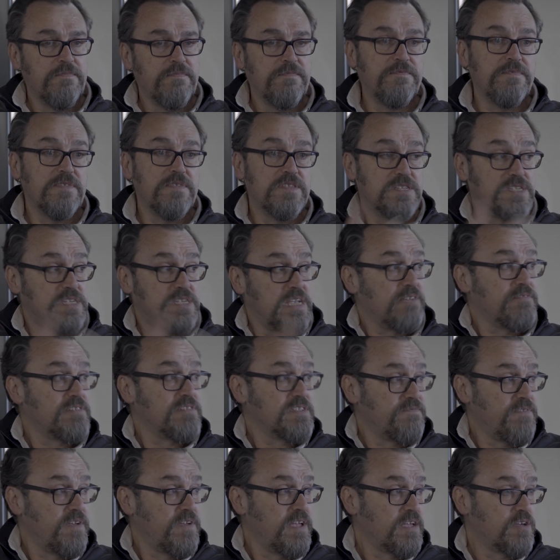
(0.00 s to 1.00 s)
For the
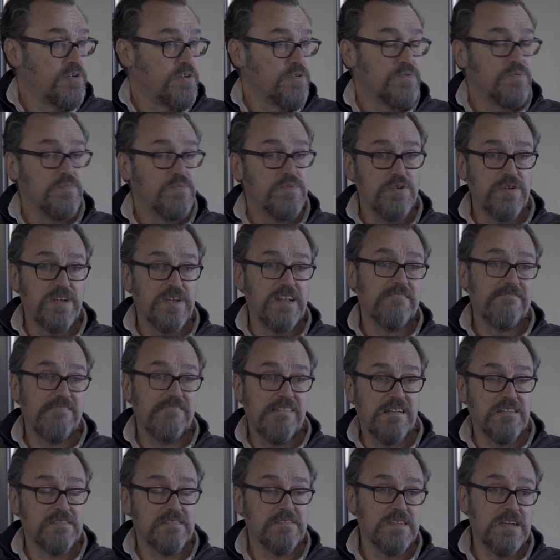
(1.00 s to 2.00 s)
series vehicle, we're looking
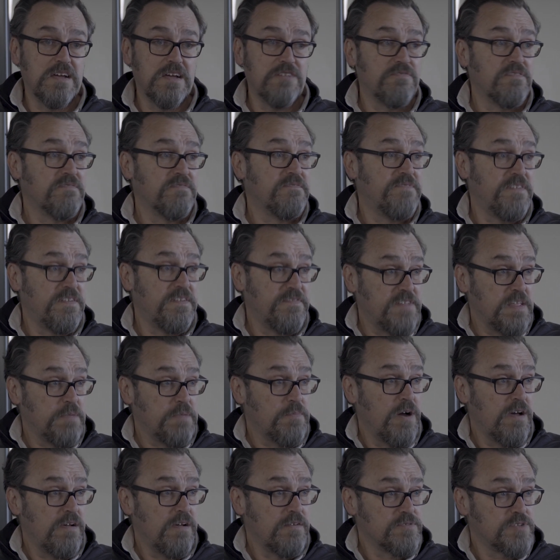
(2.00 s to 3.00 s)
around 150
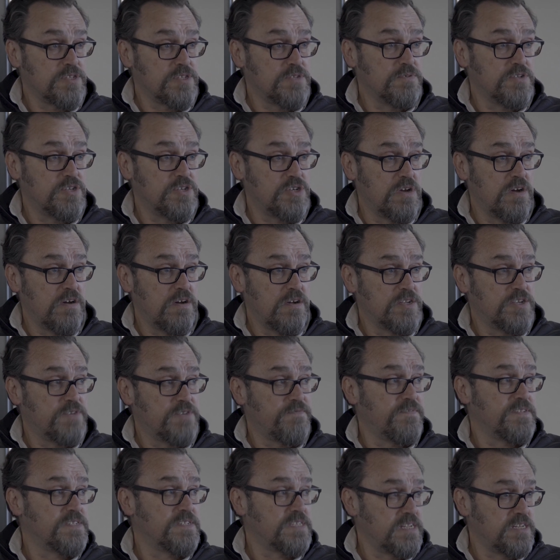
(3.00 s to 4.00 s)
miles to a charge
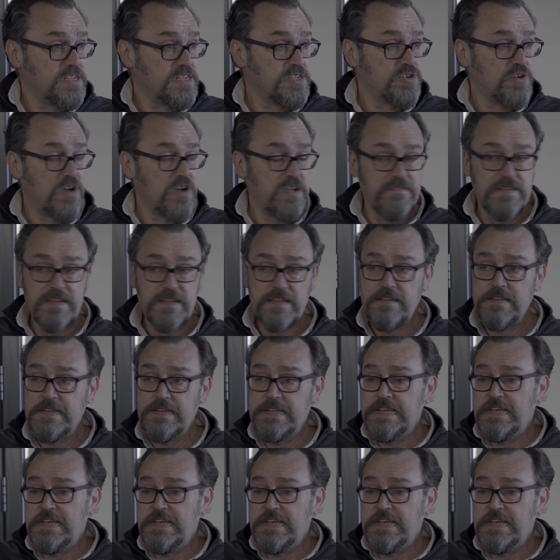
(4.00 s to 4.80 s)
for city driving.